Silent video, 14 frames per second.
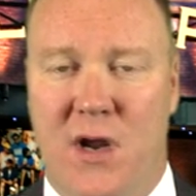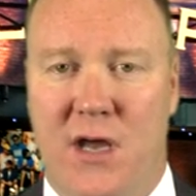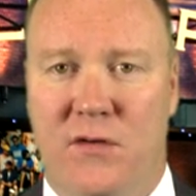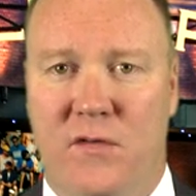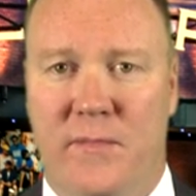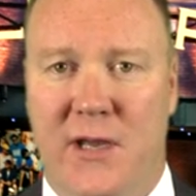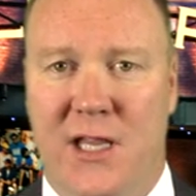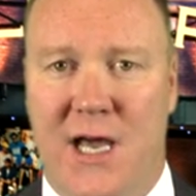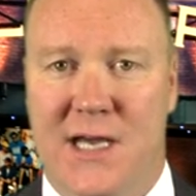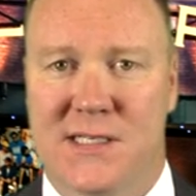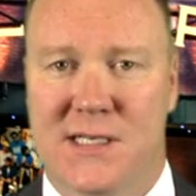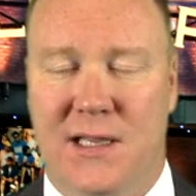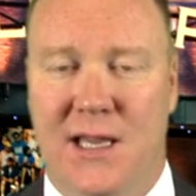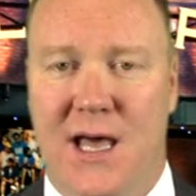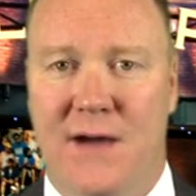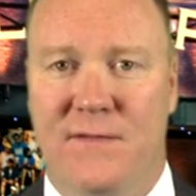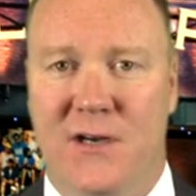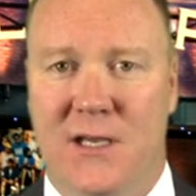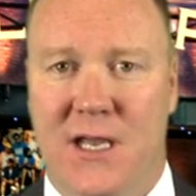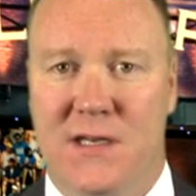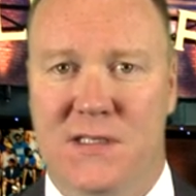run with my last
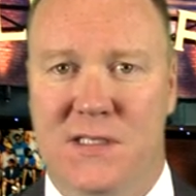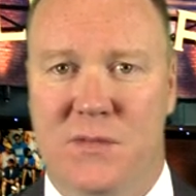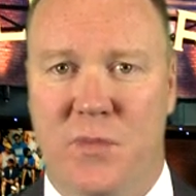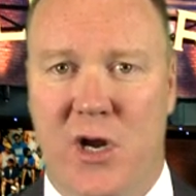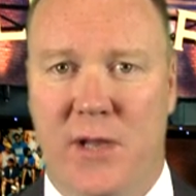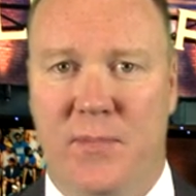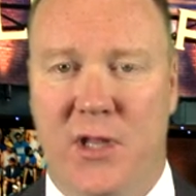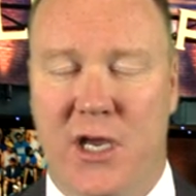11 against spread